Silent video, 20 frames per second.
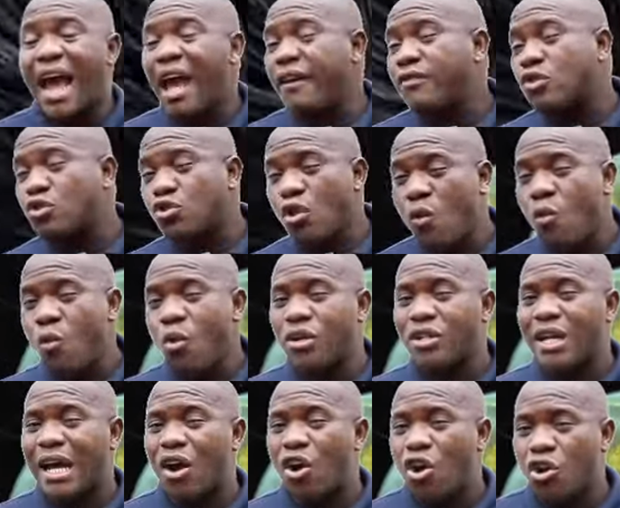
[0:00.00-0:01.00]
I have someone
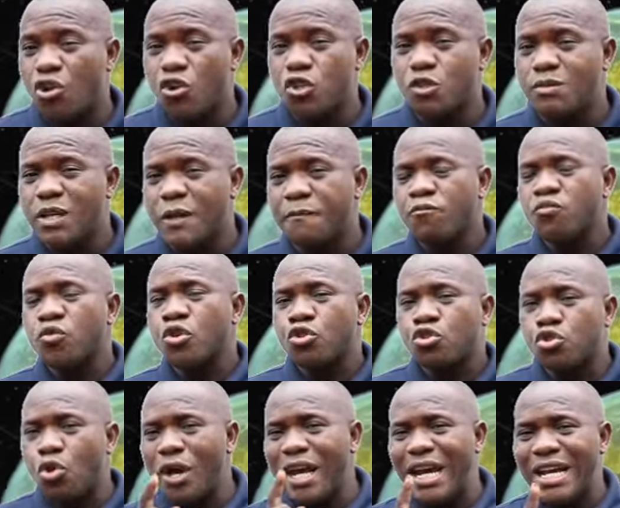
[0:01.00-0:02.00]
that honors me.
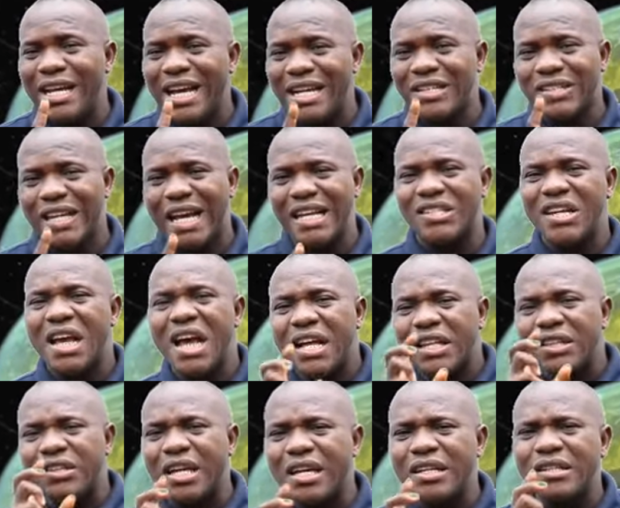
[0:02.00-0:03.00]
So, in essence,
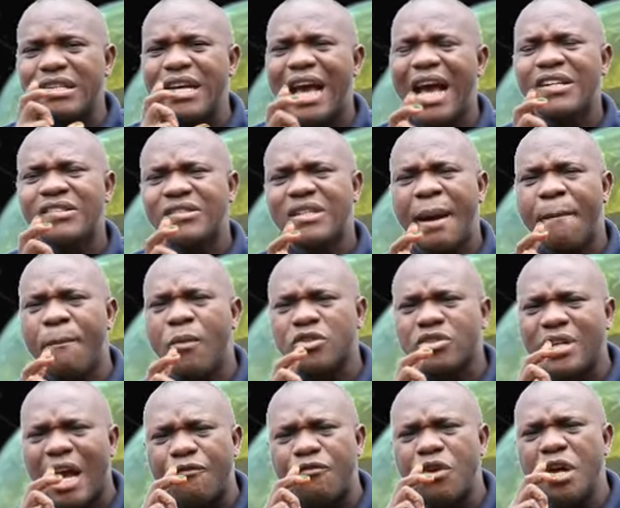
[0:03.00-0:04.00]
the Esther must
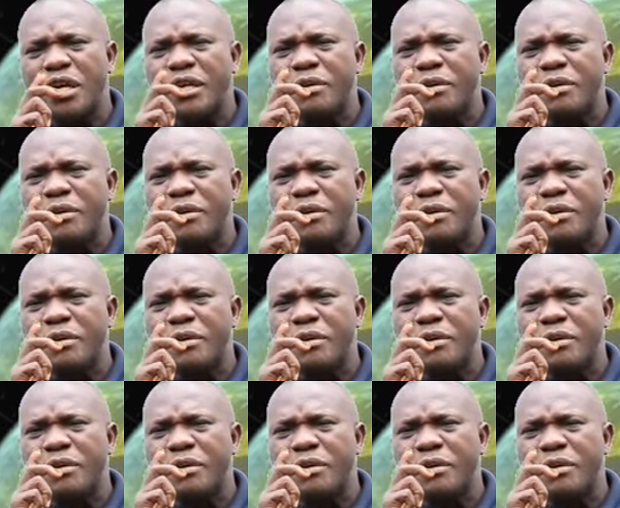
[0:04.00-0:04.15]
have